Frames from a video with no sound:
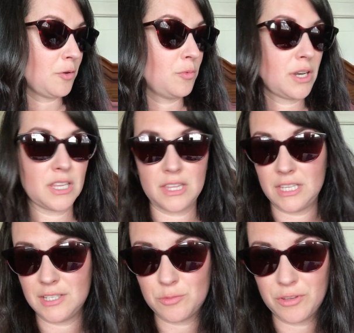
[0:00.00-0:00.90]
one of the
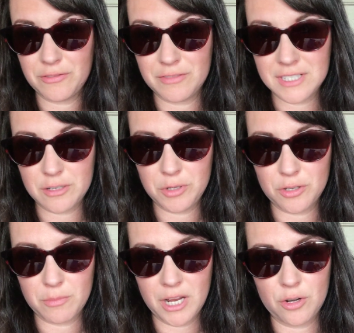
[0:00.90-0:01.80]
things with
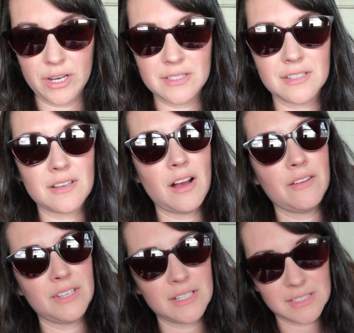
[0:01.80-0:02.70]
vestibular migraines is
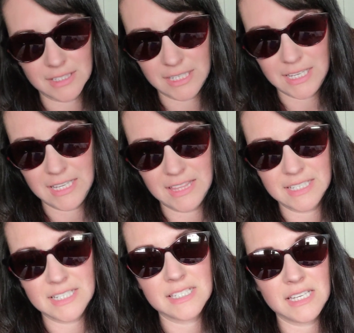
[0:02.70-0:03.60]
obviously
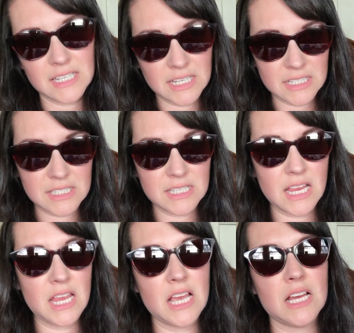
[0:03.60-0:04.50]
the dizziness
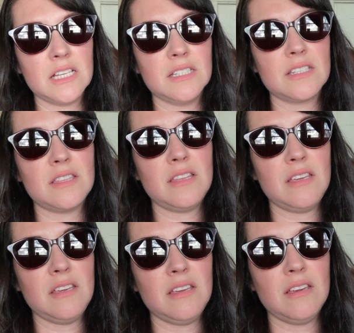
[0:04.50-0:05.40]
and
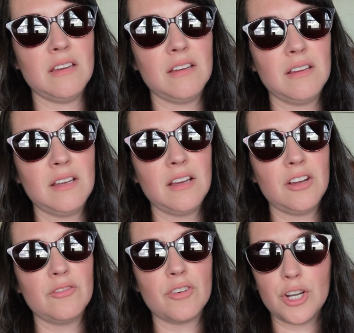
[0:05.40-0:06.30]
the
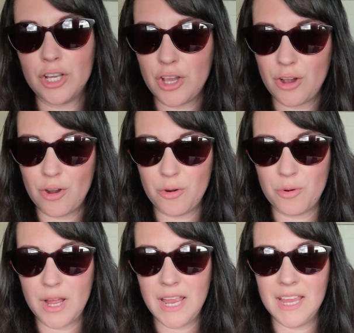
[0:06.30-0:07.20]

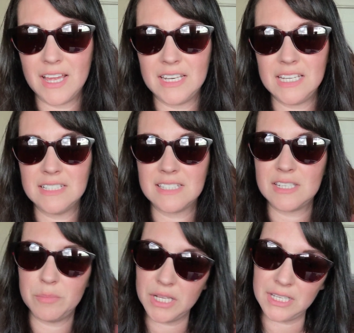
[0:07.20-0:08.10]
vertigo and
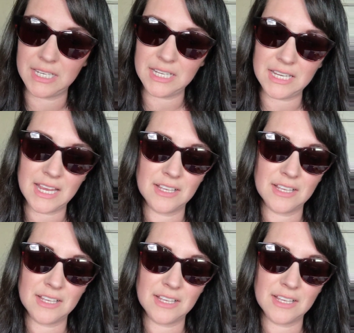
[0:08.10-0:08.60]
instability.